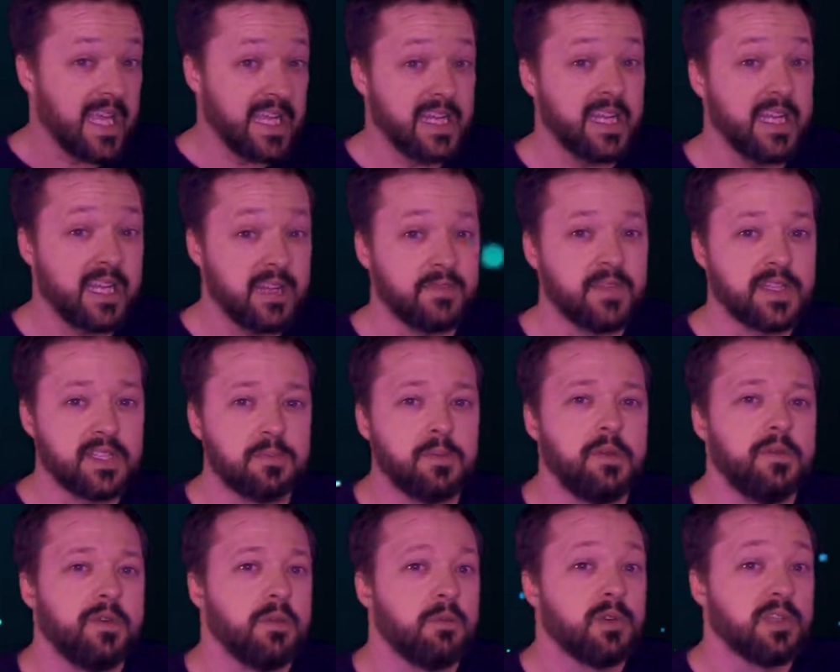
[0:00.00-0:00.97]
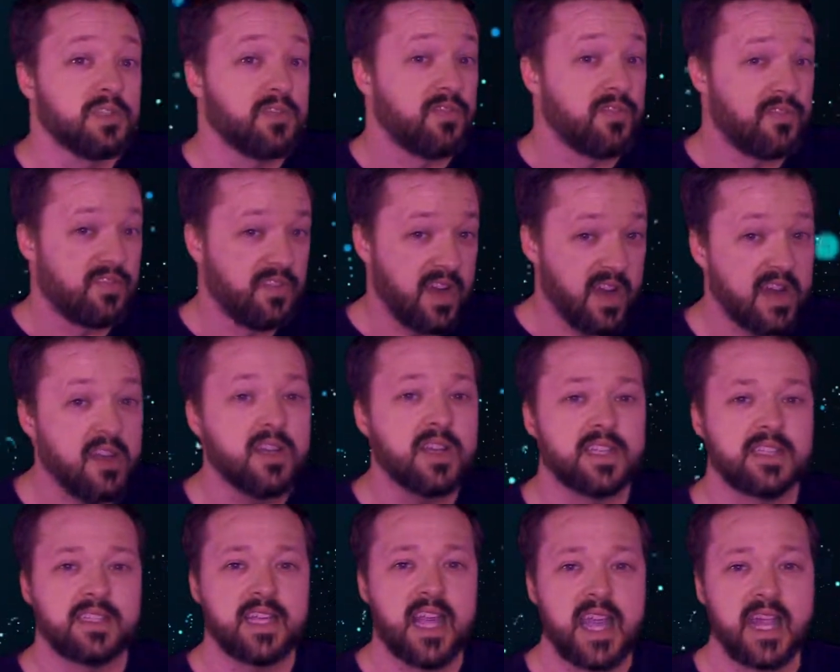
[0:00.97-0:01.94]
ending of this movie was
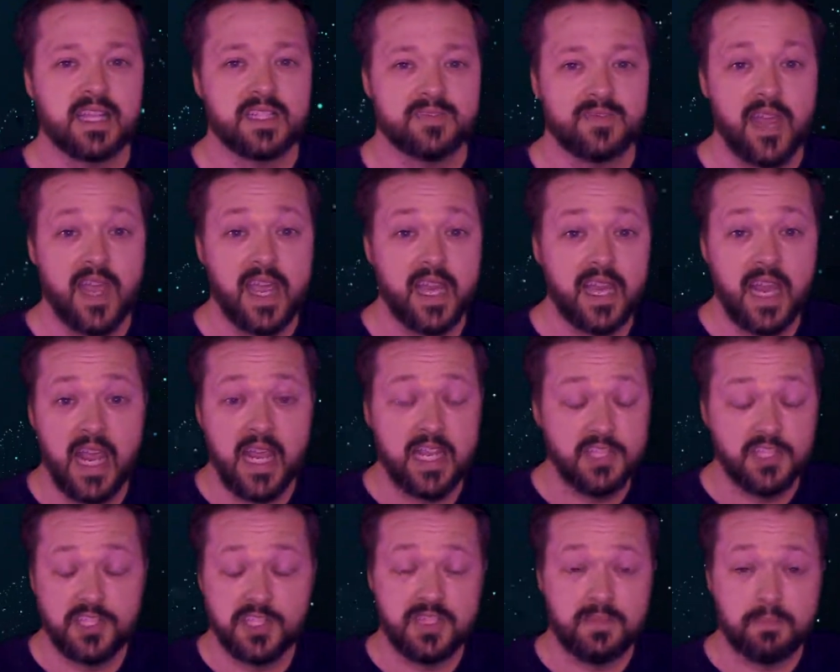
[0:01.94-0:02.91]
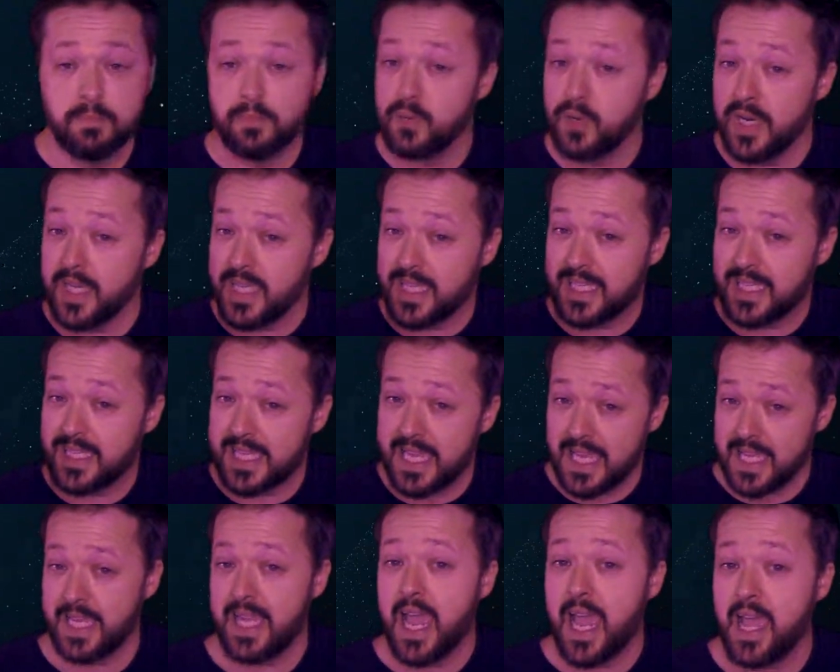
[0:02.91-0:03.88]
very satisfying and just pretty
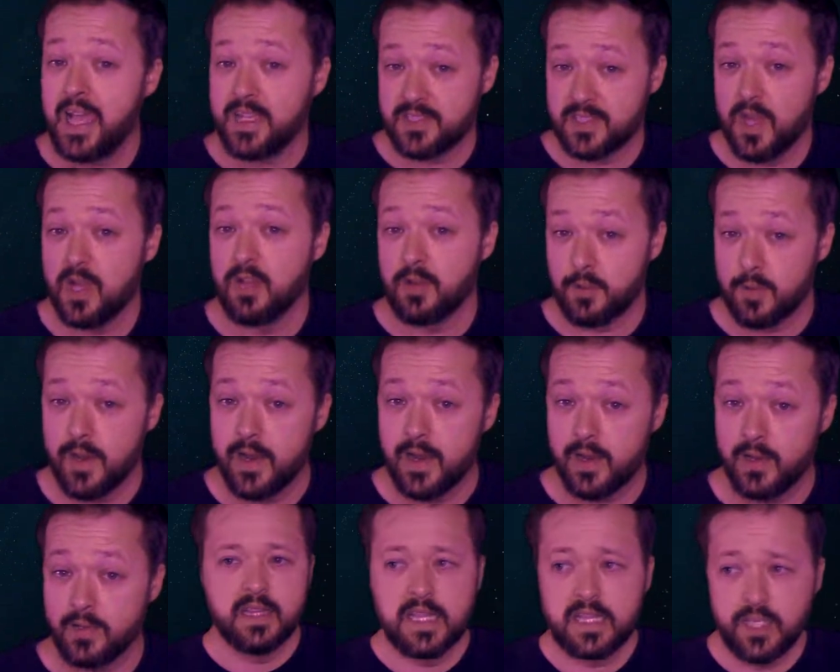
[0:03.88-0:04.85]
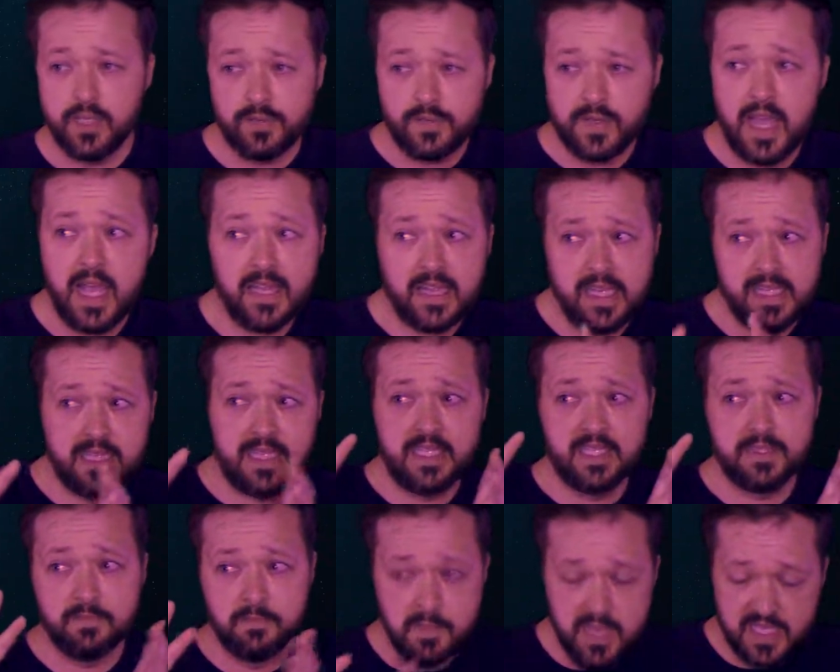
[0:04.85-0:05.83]
kick-ass all around. Like, you've got like
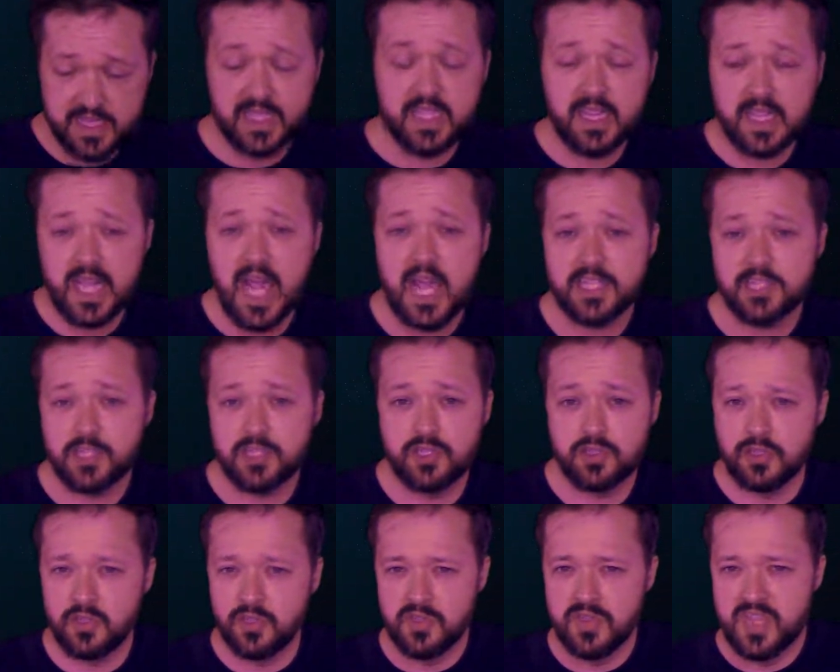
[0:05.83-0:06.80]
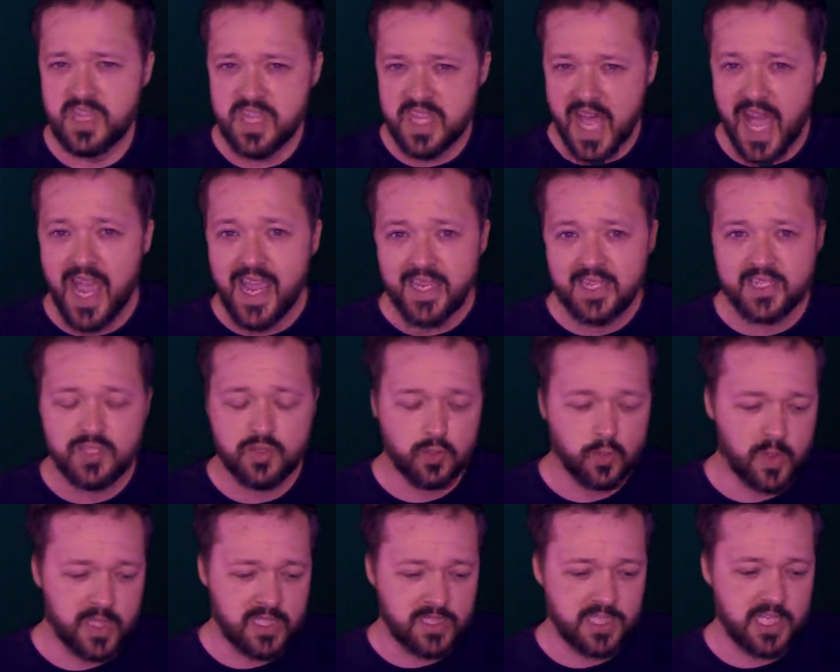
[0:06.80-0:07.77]
these mythological knights
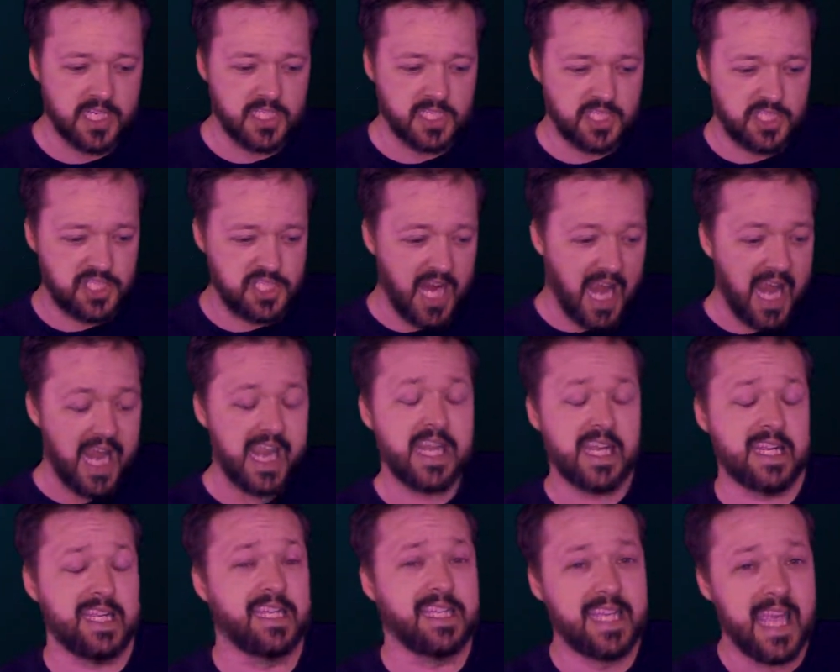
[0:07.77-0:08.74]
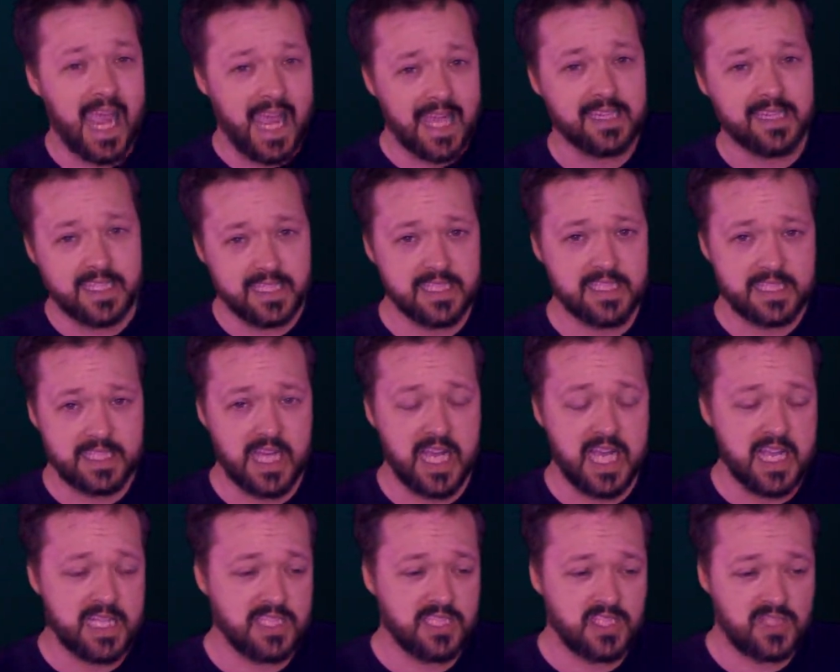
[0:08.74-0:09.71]
wielding giant Gatling
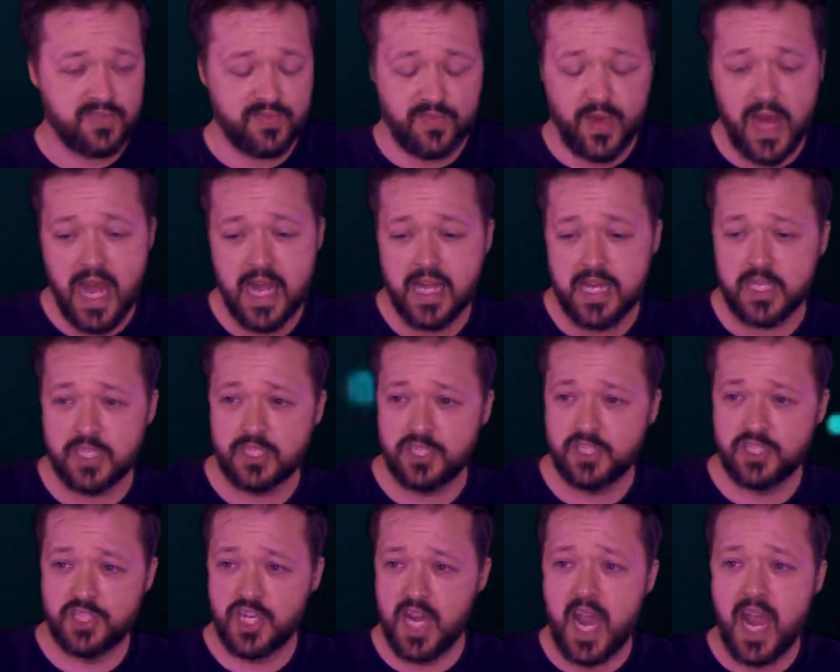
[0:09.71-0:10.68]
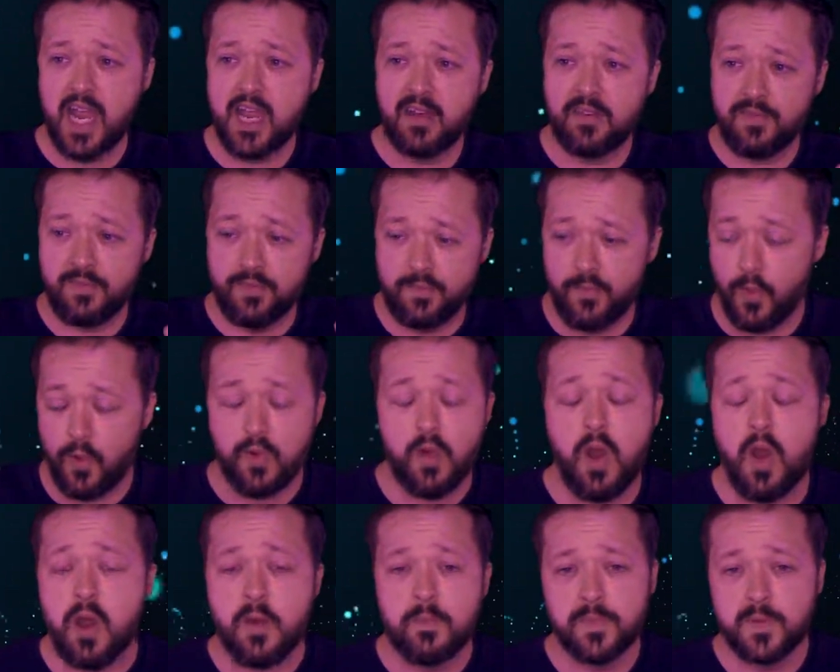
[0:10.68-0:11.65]
guns, fighting giant
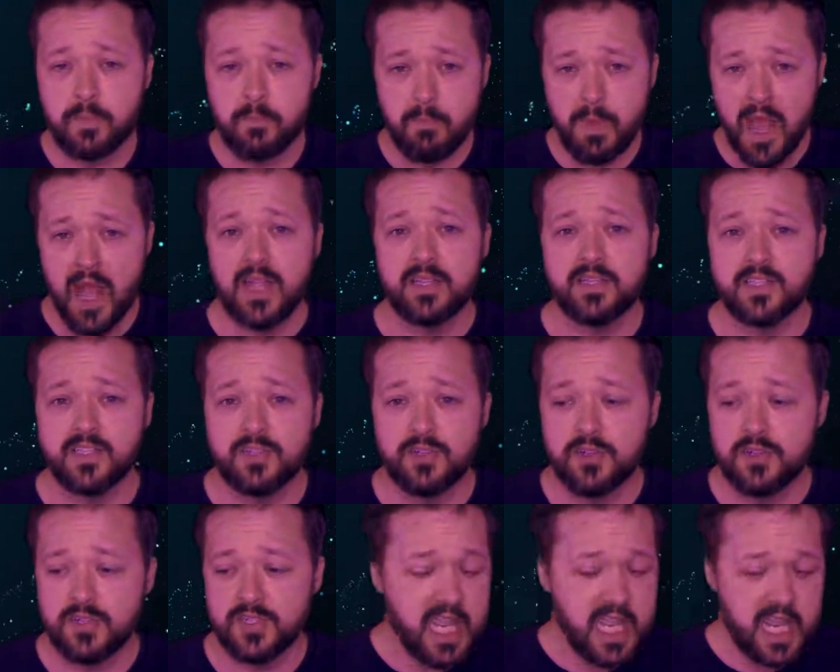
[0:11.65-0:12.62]
four-armed monsters,